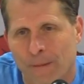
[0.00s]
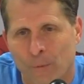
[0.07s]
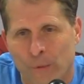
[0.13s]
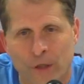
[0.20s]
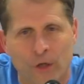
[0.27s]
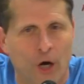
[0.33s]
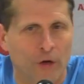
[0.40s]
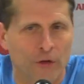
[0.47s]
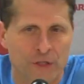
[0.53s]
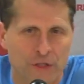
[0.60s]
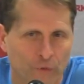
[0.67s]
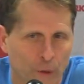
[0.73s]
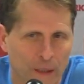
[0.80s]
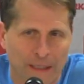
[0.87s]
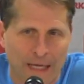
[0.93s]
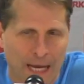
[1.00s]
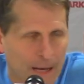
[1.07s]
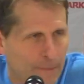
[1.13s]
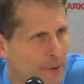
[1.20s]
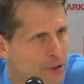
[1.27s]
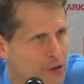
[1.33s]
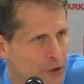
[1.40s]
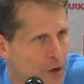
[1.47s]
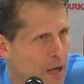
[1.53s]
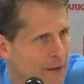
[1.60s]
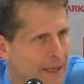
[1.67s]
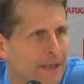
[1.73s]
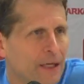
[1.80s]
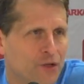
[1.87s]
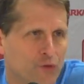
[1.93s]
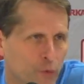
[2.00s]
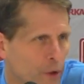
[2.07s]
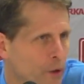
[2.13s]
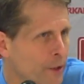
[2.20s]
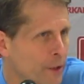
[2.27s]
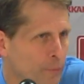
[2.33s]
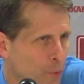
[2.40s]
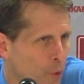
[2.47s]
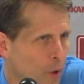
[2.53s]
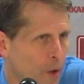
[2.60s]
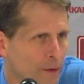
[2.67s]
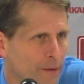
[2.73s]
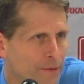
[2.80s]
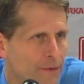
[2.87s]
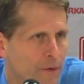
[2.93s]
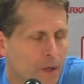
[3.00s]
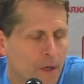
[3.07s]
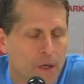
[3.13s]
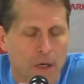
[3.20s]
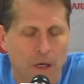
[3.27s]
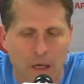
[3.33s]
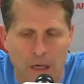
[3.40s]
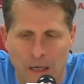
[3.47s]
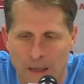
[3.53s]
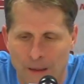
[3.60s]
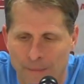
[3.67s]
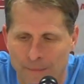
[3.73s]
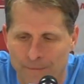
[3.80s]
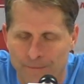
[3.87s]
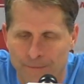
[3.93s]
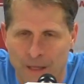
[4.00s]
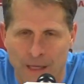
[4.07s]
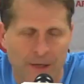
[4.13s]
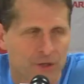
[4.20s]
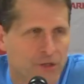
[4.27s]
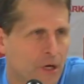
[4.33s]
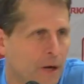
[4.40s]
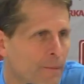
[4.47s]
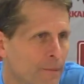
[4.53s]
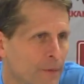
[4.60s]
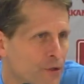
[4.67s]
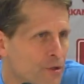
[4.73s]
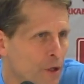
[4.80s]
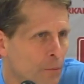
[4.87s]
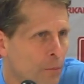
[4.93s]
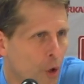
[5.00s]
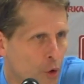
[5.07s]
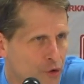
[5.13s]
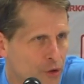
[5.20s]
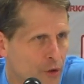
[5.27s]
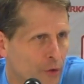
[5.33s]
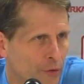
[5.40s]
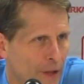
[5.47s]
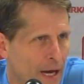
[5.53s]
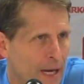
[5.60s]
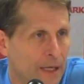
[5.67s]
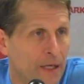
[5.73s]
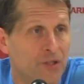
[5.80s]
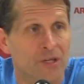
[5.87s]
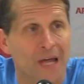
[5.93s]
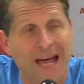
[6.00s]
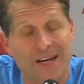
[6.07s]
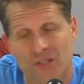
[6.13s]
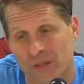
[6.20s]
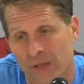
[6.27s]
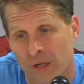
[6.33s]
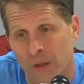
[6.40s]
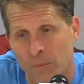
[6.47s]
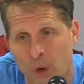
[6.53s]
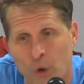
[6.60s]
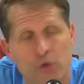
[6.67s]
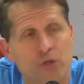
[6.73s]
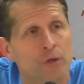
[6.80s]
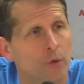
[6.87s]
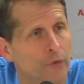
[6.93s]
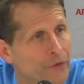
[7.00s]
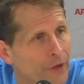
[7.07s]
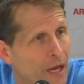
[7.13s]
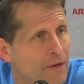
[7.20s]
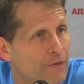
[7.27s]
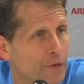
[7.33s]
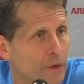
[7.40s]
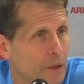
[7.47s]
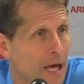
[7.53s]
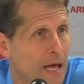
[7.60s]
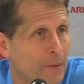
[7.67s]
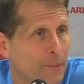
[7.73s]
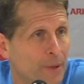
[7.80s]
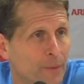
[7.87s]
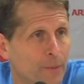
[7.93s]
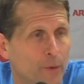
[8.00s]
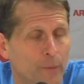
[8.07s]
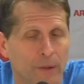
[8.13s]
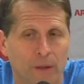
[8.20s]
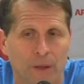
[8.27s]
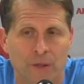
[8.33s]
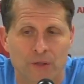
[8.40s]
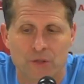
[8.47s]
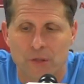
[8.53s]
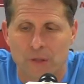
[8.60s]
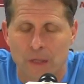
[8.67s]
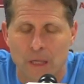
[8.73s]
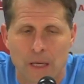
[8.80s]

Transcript: regardless of what campus you're on, like, it's really important. And it's an emotional night. It's actually an emotional day for a lot of people because